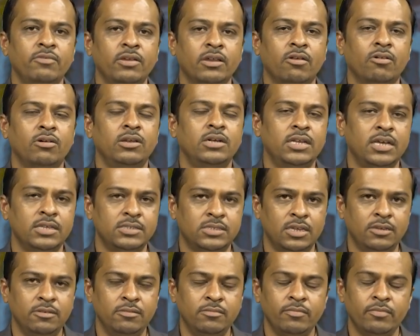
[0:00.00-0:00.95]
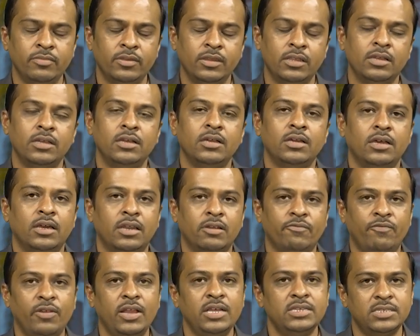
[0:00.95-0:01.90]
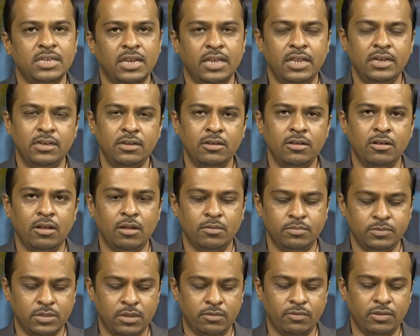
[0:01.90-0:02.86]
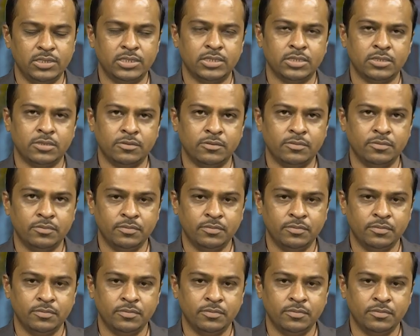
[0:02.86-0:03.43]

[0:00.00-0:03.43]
we call it as an face right observation.